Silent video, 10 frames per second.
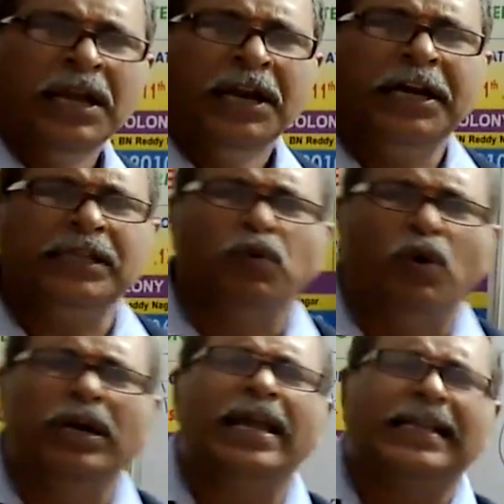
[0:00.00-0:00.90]
It is
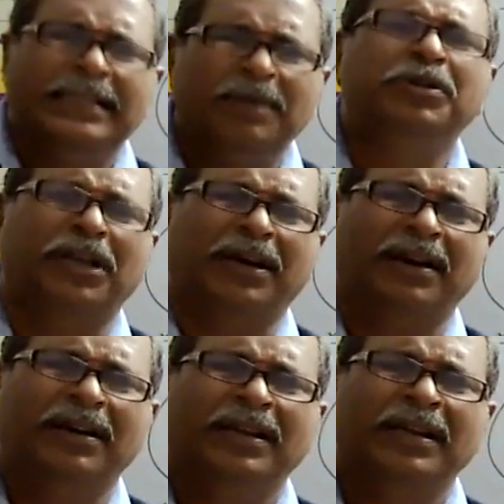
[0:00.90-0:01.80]
only assumption,
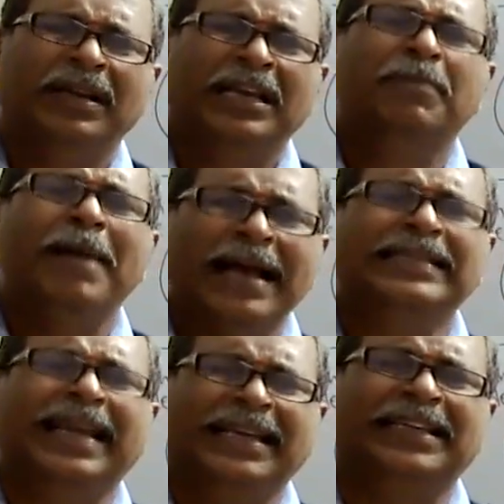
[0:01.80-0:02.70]

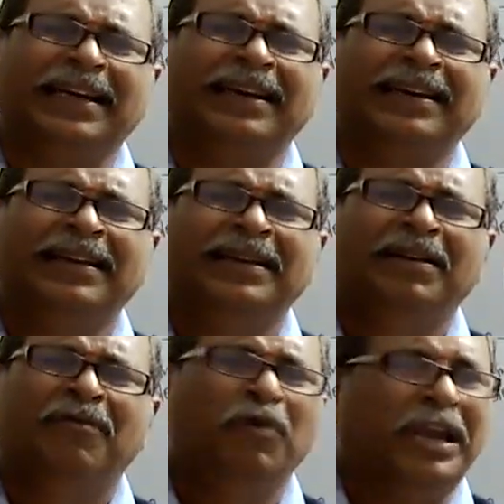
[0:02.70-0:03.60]
imagination.
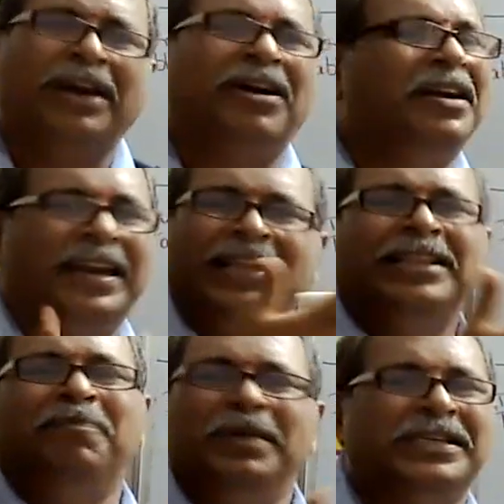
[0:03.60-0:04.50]
We cannot take
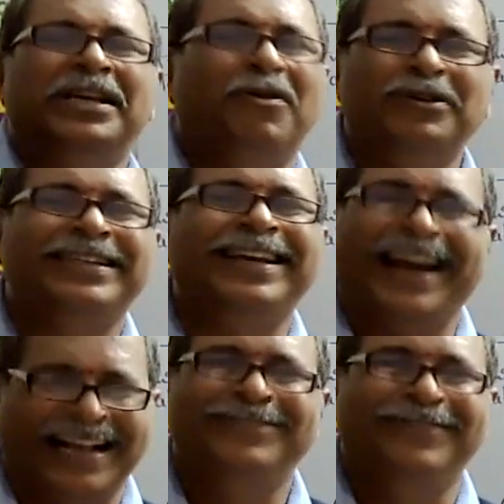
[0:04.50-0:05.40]
the piston
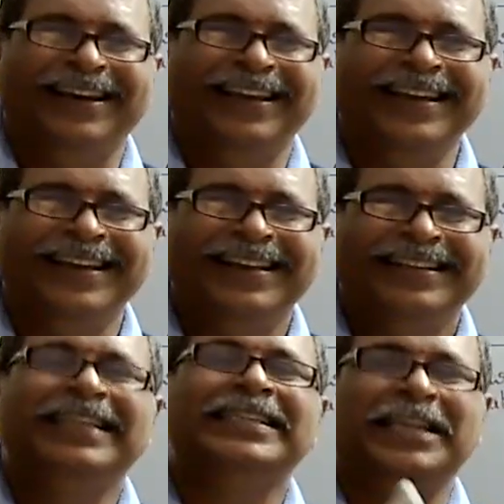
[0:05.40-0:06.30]
outside actually.
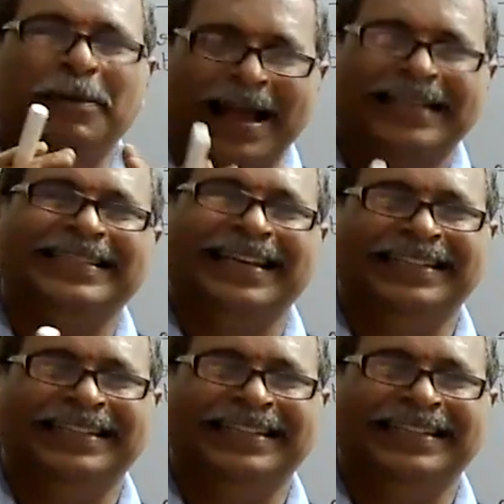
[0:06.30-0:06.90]
Just imagine.